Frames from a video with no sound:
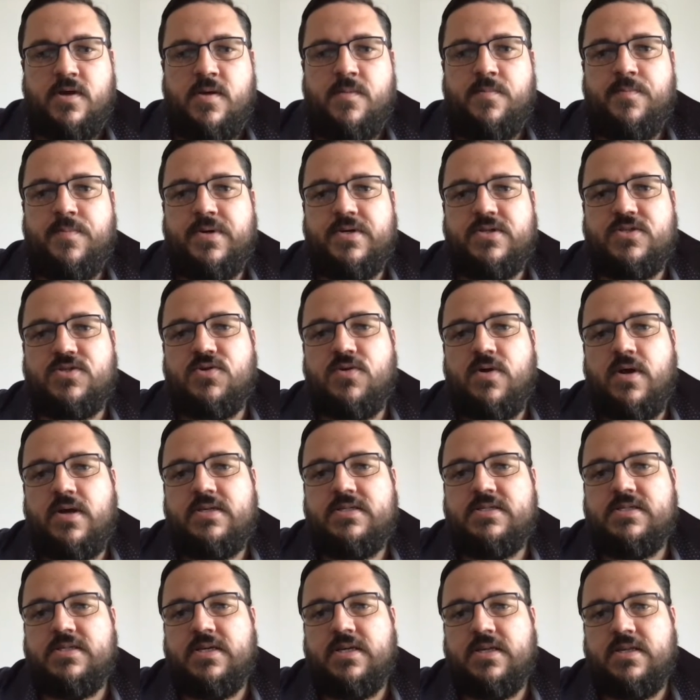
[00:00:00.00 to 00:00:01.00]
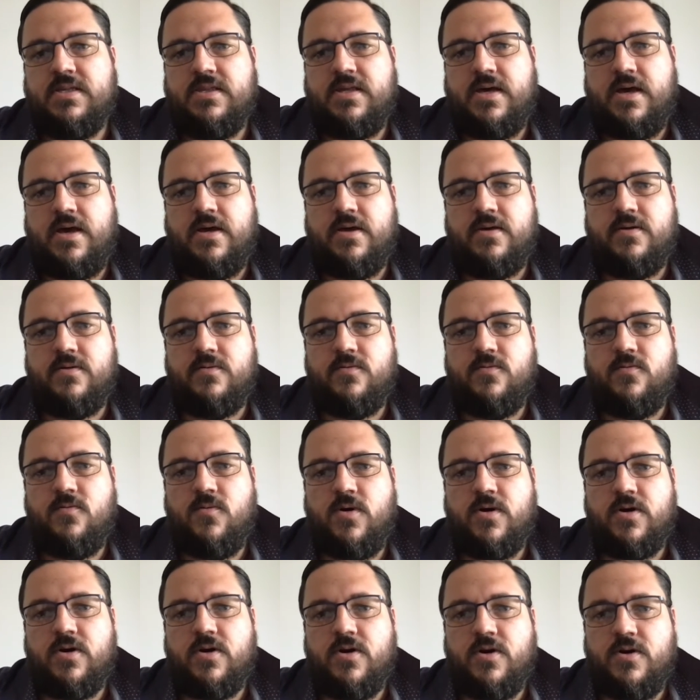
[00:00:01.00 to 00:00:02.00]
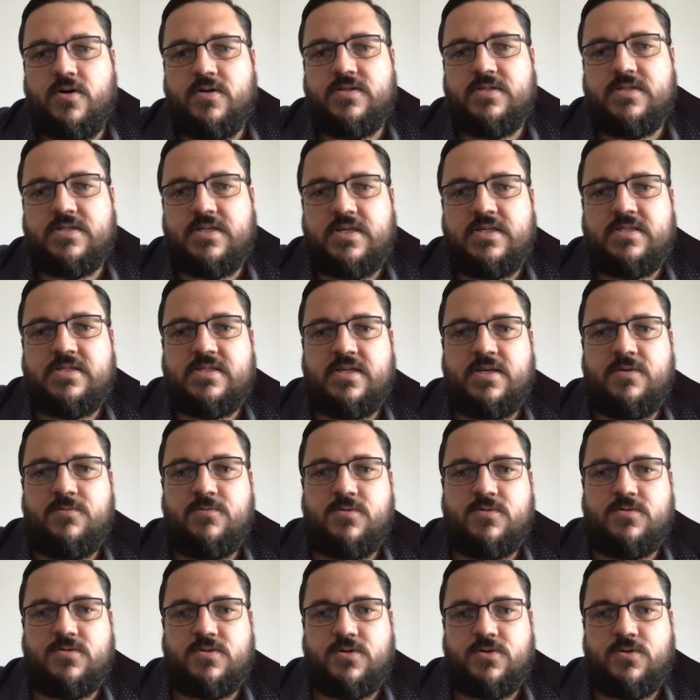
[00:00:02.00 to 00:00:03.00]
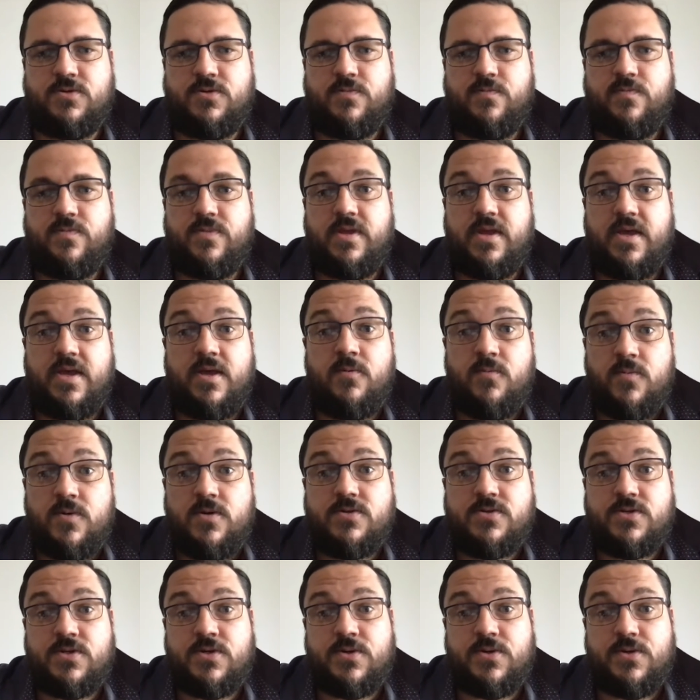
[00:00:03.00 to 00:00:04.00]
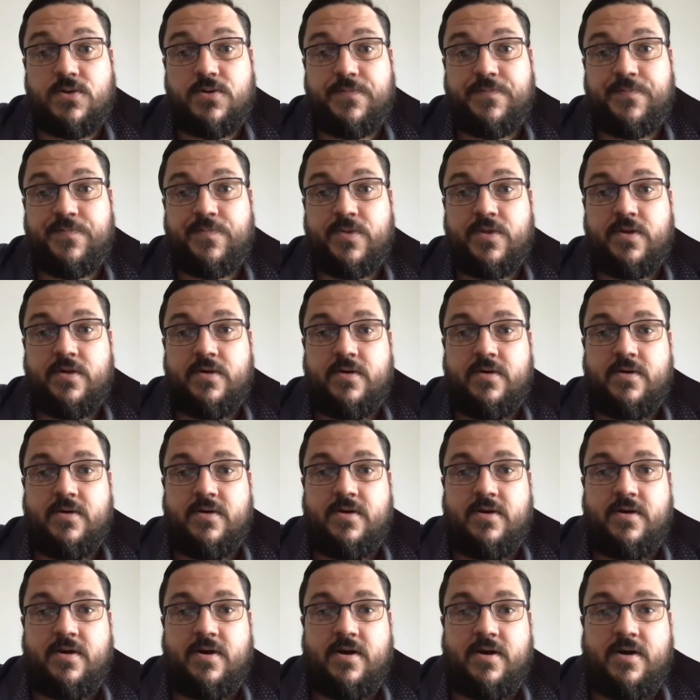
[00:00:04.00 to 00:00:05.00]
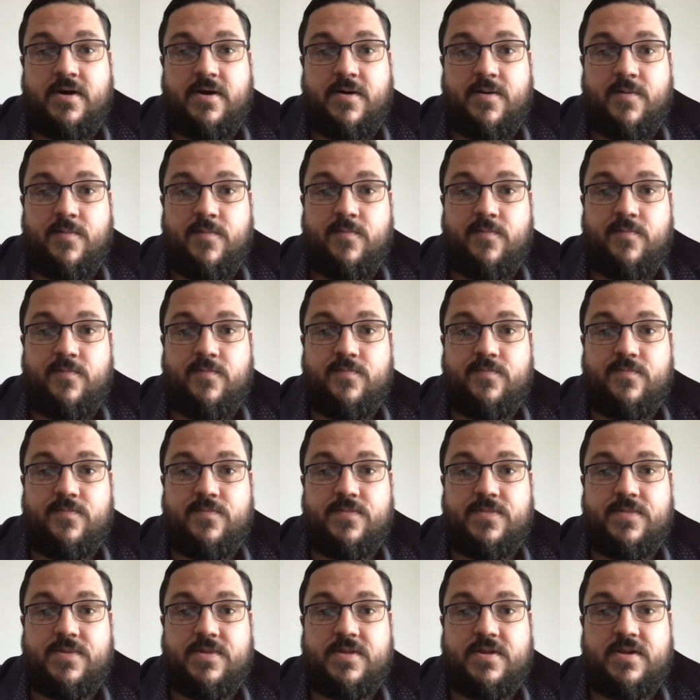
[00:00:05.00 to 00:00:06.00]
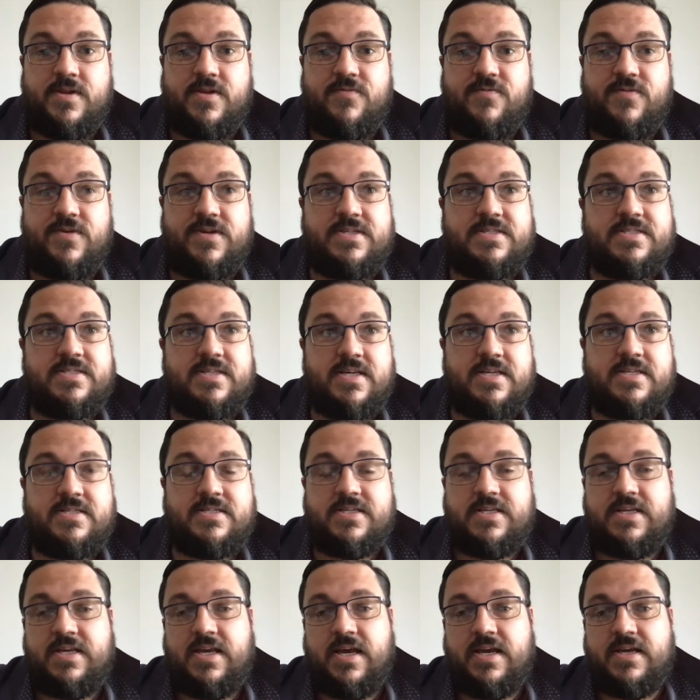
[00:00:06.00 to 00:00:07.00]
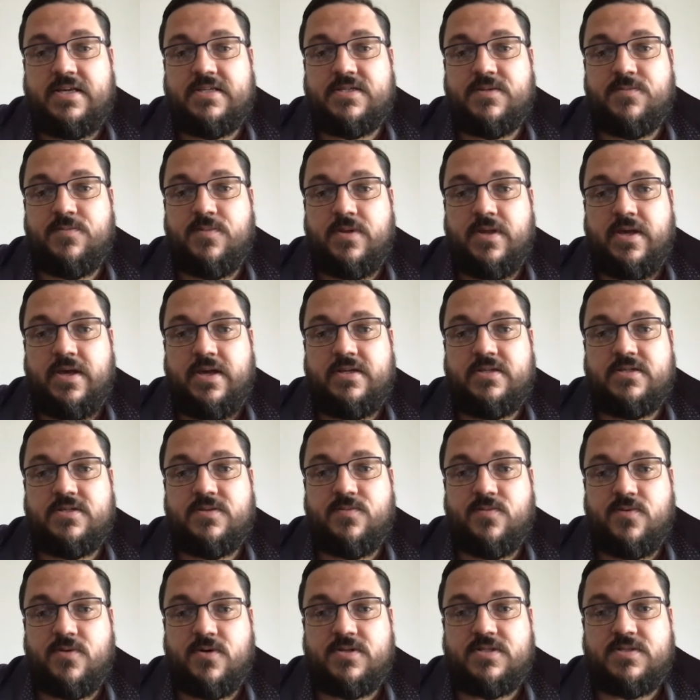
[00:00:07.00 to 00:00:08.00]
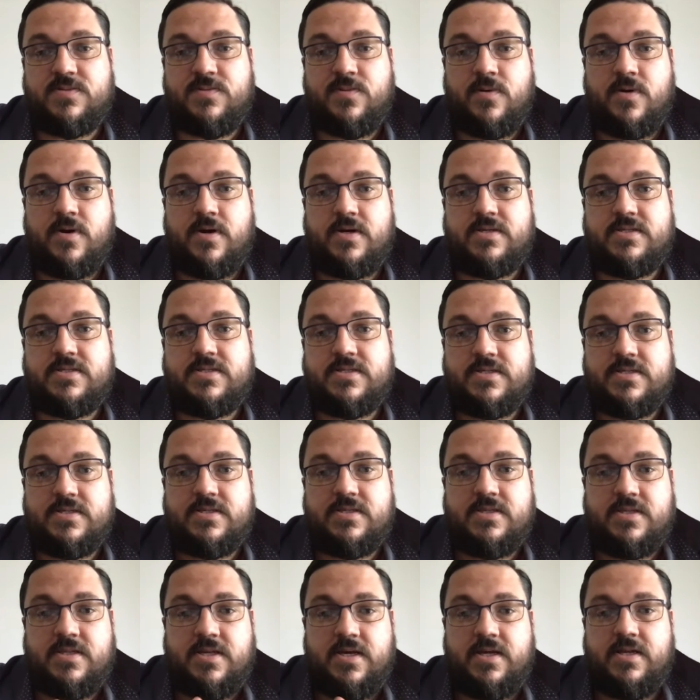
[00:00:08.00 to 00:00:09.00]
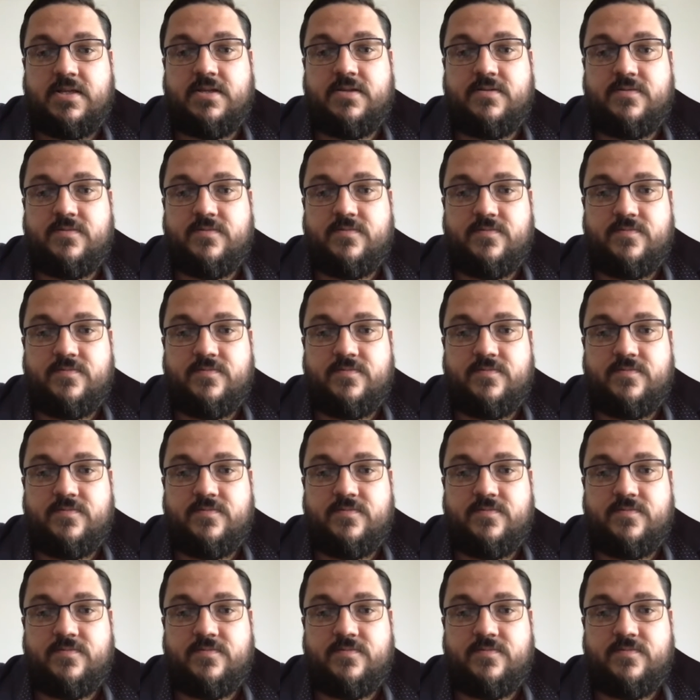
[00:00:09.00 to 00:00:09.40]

but trusting that what God says He will do, He will do. That if He says He has a plan to prosper us, then